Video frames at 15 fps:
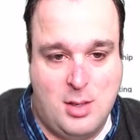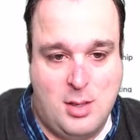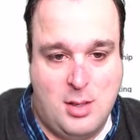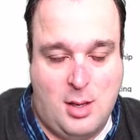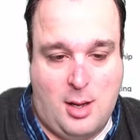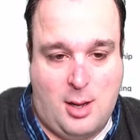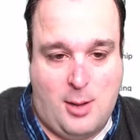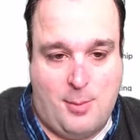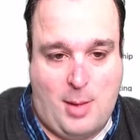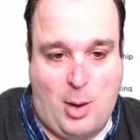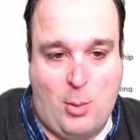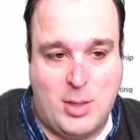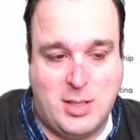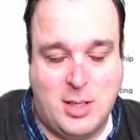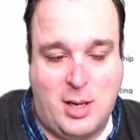I
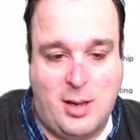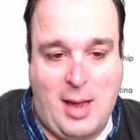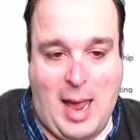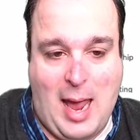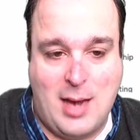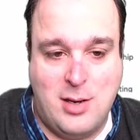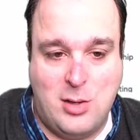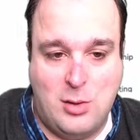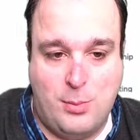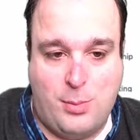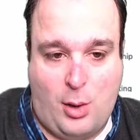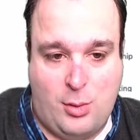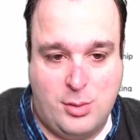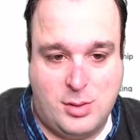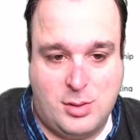went to add new
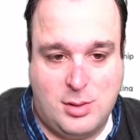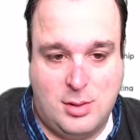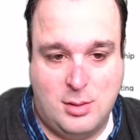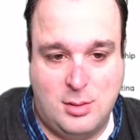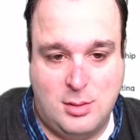post.